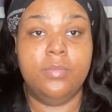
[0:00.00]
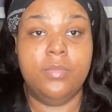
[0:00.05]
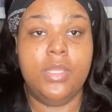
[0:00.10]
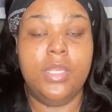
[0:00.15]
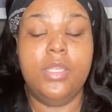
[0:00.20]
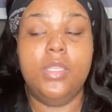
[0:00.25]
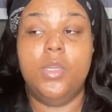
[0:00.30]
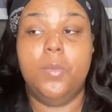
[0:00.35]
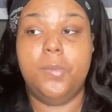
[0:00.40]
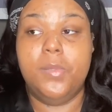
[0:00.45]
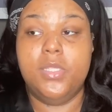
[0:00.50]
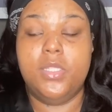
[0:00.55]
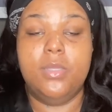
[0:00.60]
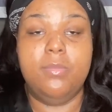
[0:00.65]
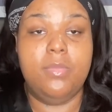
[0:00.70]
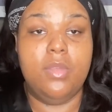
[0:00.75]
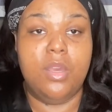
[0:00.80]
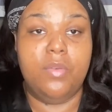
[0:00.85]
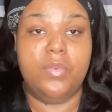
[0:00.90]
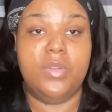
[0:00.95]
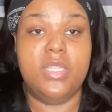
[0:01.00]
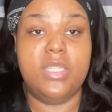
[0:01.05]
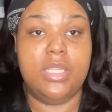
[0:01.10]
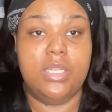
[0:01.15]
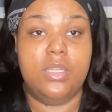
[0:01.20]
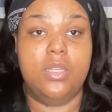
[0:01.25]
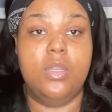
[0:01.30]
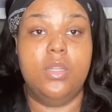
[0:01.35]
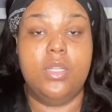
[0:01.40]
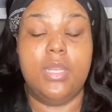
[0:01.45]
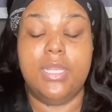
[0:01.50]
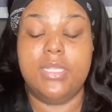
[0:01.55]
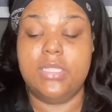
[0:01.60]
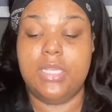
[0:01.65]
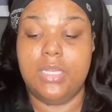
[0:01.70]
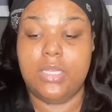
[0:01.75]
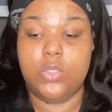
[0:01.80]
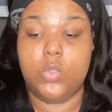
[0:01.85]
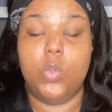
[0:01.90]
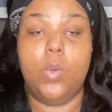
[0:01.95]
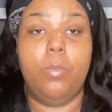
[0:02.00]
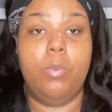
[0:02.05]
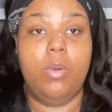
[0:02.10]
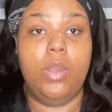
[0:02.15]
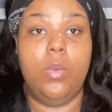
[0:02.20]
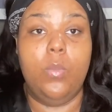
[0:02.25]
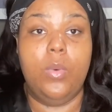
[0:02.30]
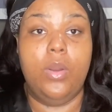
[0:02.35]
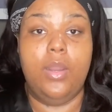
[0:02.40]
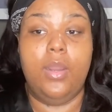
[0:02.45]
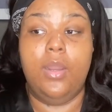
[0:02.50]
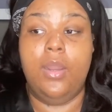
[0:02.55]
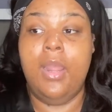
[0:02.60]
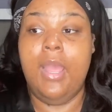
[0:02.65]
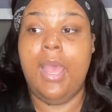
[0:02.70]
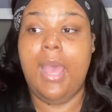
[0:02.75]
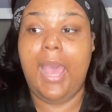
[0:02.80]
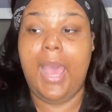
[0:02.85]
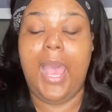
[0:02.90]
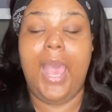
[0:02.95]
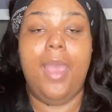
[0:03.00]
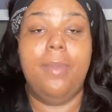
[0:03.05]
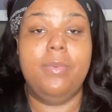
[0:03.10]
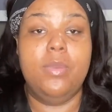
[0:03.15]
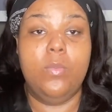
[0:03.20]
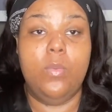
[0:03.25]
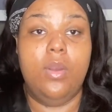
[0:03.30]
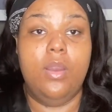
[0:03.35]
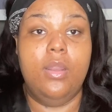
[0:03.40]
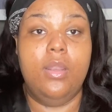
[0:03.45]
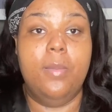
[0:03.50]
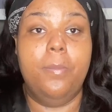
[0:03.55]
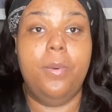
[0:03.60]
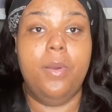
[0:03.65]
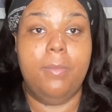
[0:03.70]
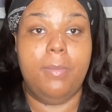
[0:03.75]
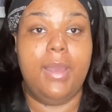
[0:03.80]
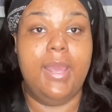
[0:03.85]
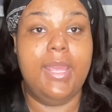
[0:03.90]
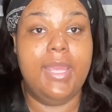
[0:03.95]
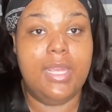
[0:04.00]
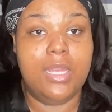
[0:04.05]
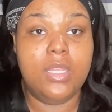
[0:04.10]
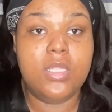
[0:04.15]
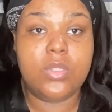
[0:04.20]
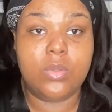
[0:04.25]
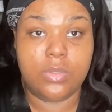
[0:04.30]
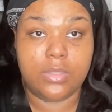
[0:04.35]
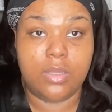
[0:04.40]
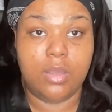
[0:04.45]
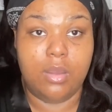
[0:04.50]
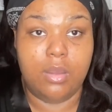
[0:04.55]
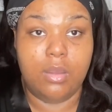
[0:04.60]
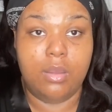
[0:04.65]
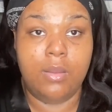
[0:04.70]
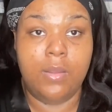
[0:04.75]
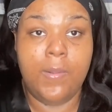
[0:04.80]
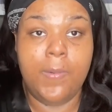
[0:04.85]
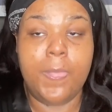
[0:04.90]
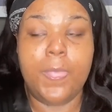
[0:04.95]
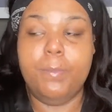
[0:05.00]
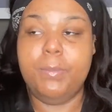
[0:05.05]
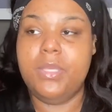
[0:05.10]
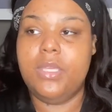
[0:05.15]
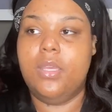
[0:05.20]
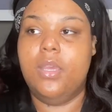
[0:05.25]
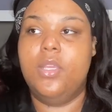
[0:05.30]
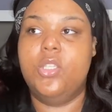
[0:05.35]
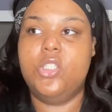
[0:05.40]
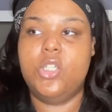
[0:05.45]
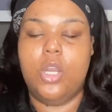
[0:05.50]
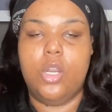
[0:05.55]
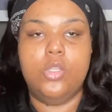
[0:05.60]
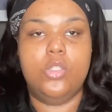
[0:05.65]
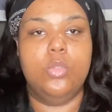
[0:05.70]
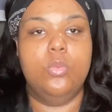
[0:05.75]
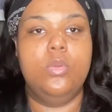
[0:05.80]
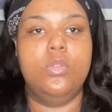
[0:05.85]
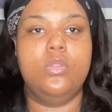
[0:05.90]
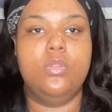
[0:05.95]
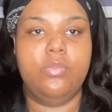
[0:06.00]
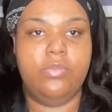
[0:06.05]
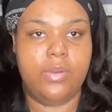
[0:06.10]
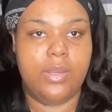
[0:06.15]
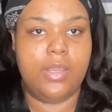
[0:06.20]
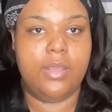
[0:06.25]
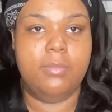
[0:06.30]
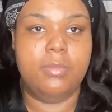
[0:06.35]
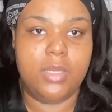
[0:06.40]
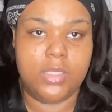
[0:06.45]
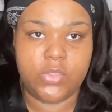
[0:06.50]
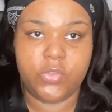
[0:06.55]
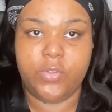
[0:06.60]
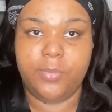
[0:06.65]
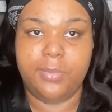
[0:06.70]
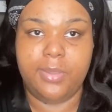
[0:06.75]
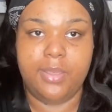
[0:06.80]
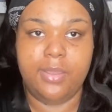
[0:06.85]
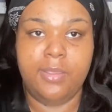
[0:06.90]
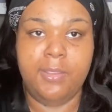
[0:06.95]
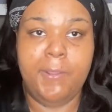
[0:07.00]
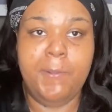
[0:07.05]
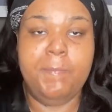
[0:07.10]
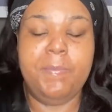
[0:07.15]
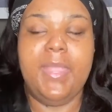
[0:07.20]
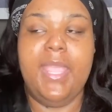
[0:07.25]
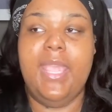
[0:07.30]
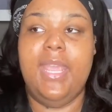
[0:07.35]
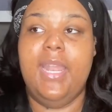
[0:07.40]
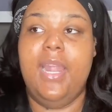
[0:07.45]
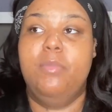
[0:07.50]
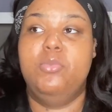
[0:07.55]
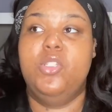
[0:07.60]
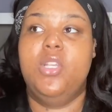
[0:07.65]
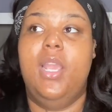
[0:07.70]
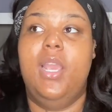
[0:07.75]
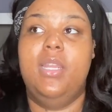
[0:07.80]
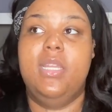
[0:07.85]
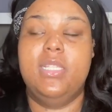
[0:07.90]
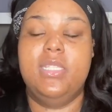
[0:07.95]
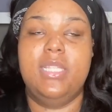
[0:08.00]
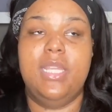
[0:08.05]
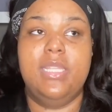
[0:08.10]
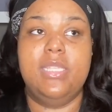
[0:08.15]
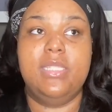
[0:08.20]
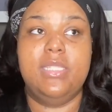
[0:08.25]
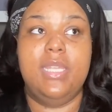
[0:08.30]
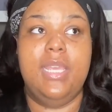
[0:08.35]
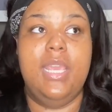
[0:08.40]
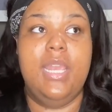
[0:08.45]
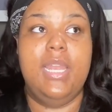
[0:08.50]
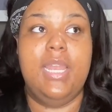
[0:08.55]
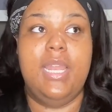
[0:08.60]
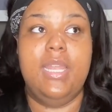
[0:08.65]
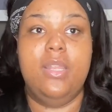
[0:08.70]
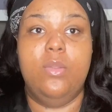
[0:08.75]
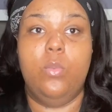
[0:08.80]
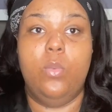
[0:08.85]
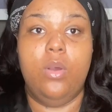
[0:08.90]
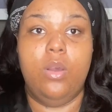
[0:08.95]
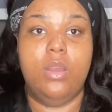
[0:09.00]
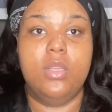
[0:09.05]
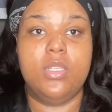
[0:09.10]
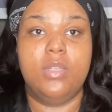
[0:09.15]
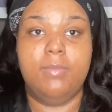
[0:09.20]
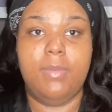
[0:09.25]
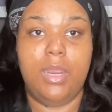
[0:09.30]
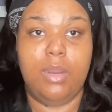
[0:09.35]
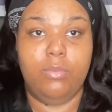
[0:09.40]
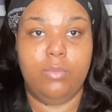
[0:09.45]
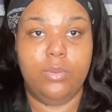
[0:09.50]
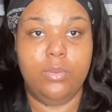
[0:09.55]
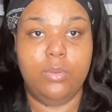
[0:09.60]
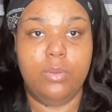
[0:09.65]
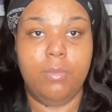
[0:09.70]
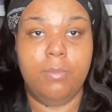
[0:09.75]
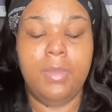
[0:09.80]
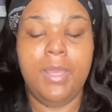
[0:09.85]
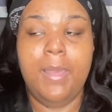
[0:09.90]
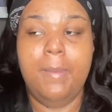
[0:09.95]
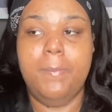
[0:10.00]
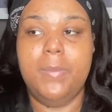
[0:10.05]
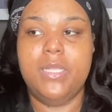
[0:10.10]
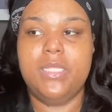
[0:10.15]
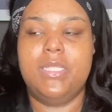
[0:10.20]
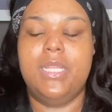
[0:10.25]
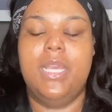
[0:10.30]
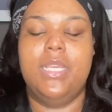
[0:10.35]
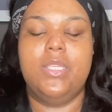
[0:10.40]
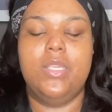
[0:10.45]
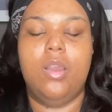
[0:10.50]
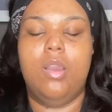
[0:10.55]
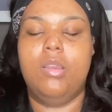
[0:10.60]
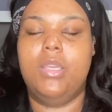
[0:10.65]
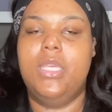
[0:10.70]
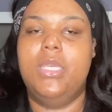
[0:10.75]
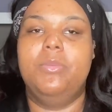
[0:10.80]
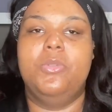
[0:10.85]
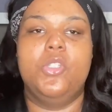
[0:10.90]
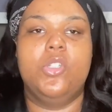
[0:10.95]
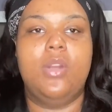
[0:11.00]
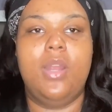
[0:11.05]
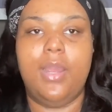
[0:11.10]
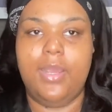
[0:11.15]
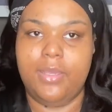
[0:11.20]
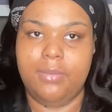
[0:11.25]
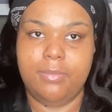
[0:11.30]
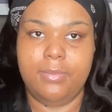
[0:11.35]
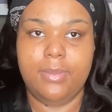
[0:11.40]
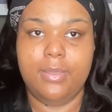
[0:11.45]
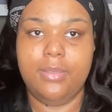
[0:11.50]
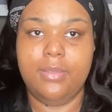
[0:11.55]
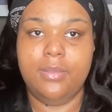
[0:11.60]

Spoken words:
You're pissing me off, and it's getting to a point where I be wanting to put my hands on y'all because y'all are doing too fucking much for me. And I'm trying to stay sane in the walls of my room, but it's like y'all keep trying me.